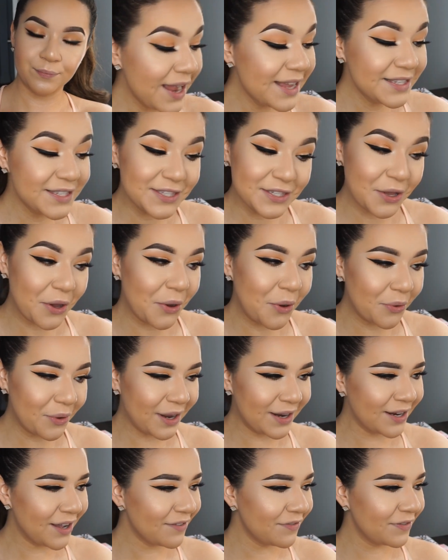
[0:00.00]
All right, so
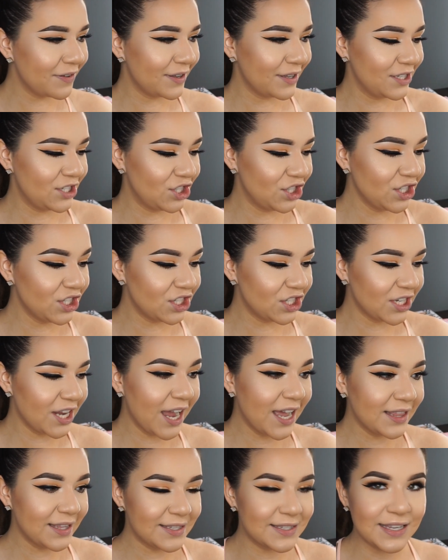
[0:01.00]
enough chit
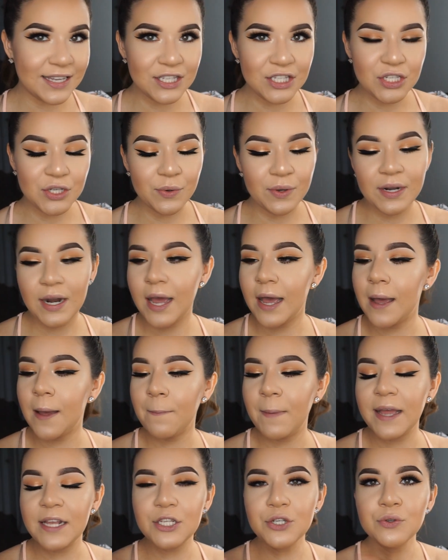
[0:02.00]
chat, let's get to it. Um,
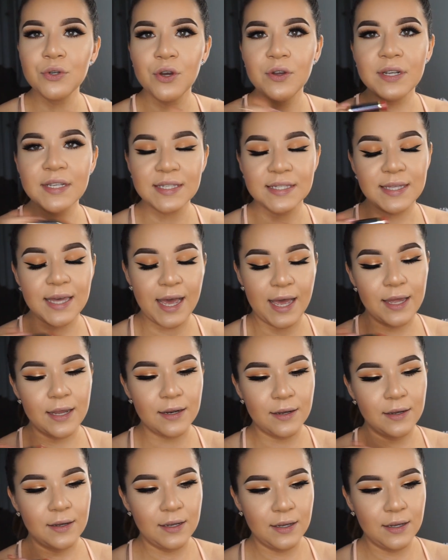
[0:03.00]
I do notice that